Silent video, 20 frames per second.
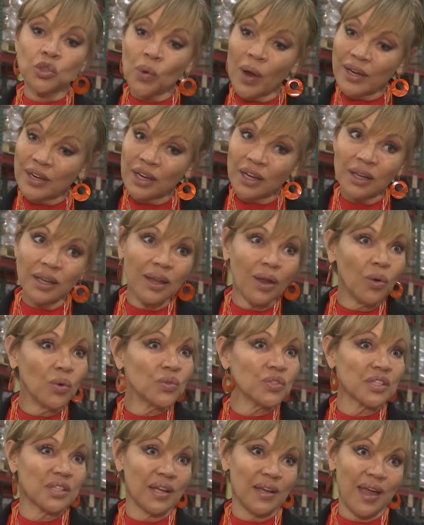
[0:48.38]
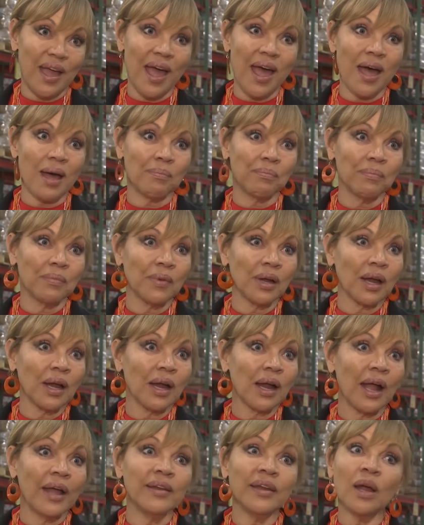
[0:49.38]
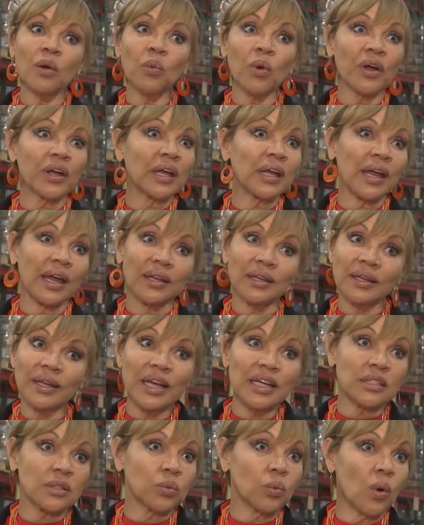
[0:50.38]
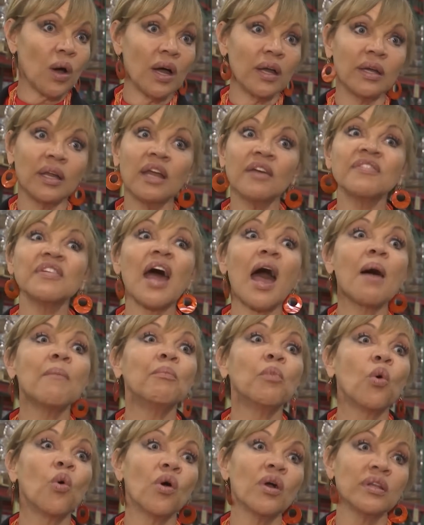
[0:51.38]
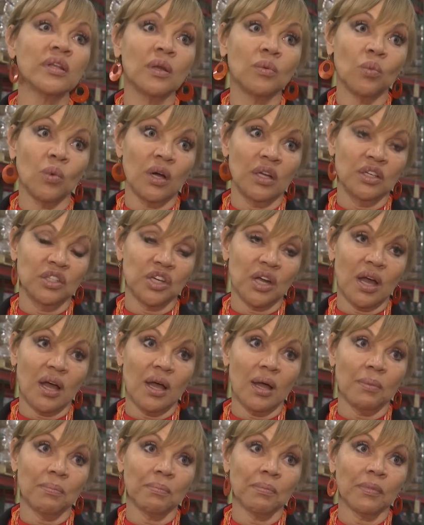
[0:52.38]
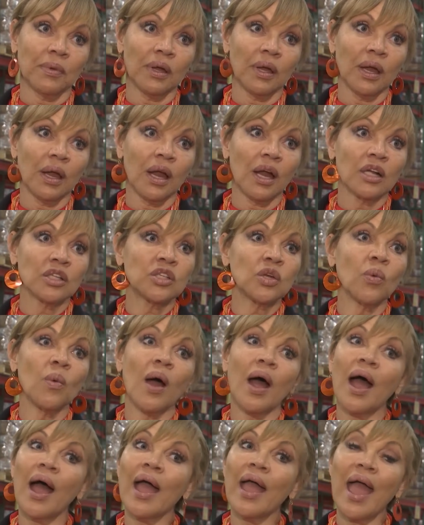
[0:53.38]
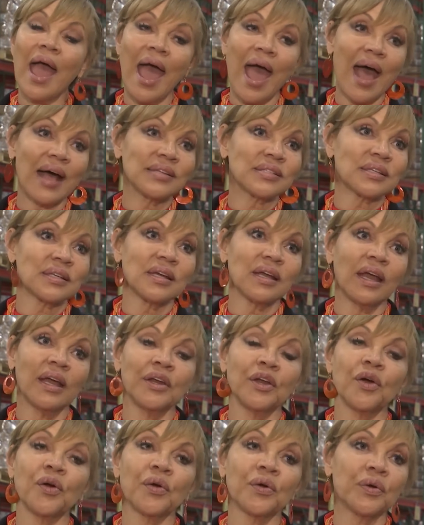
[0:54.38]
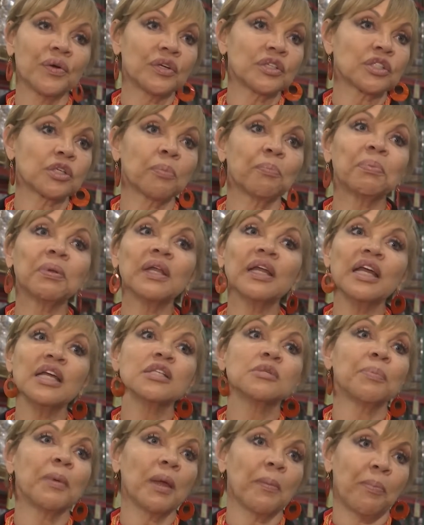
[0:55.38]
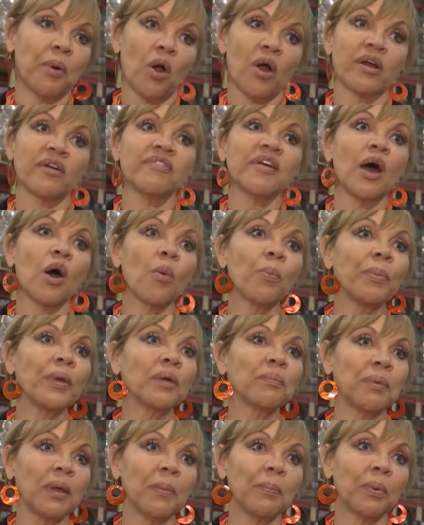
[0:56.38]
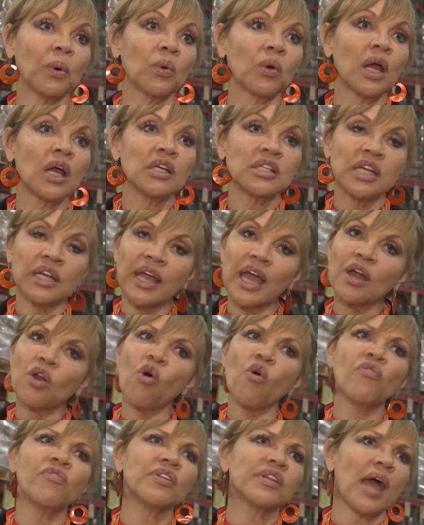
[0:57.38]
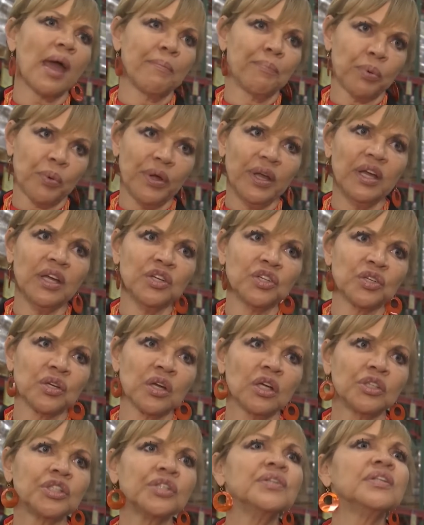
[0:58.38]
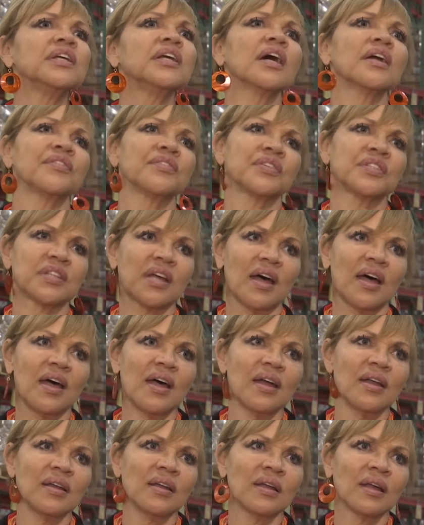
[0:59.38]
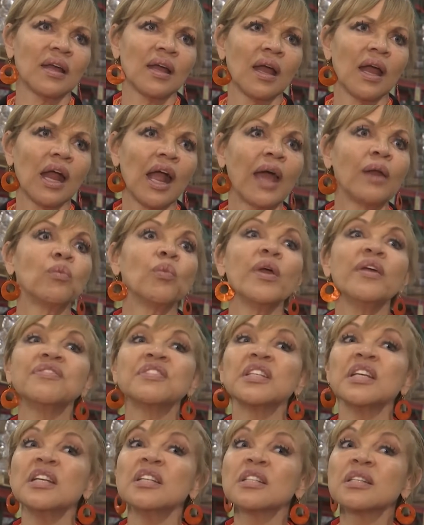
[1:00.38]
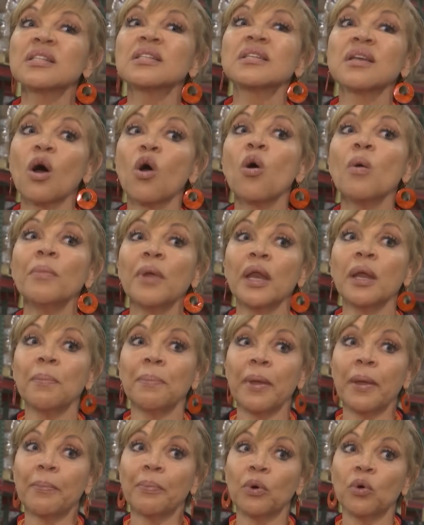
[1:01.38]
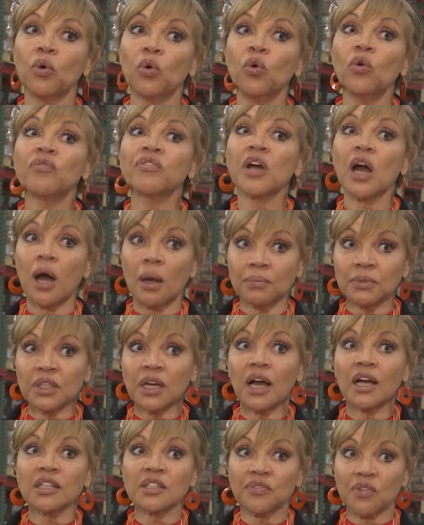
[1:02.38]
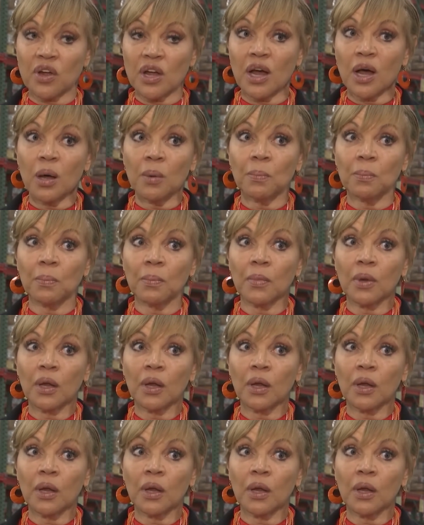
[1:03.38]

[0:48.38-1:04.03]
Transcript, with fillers: are trying to close the gap and they're working at least one, if not more than one job. So I ask and urge, please be a part of helping people to get over that bridge to the other side. And we've seen so many people who have come to us for help,